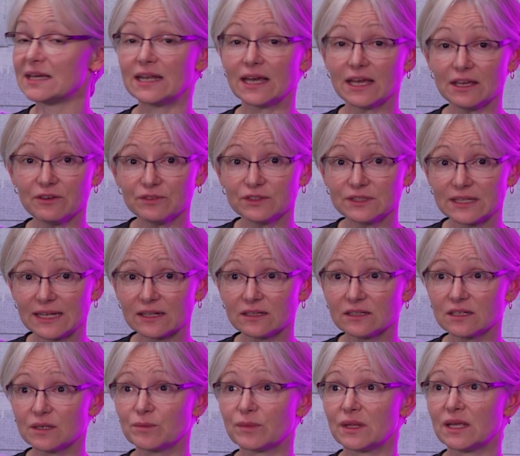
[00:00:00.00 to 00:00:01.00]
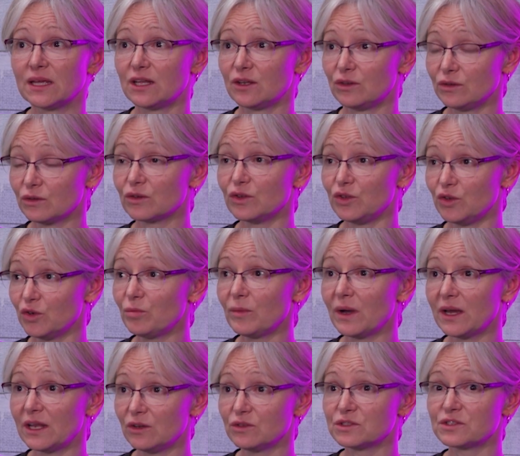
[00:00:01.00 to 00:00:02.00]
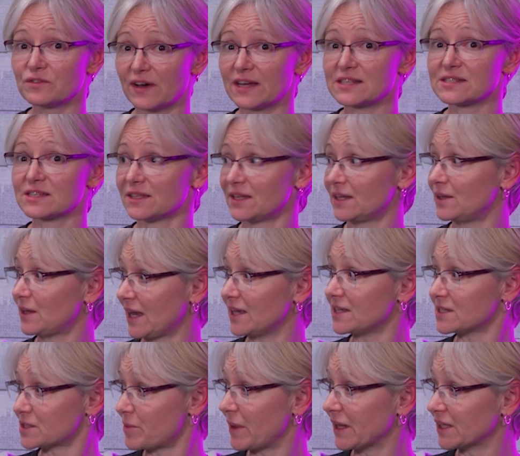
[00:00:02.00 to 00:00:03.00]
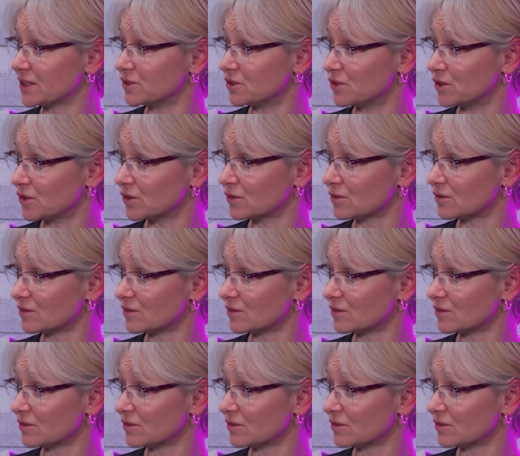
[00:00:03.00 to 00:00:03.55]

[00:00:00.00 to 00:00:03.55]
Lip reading: And I even tell them, look, you might lose faster than I expected to.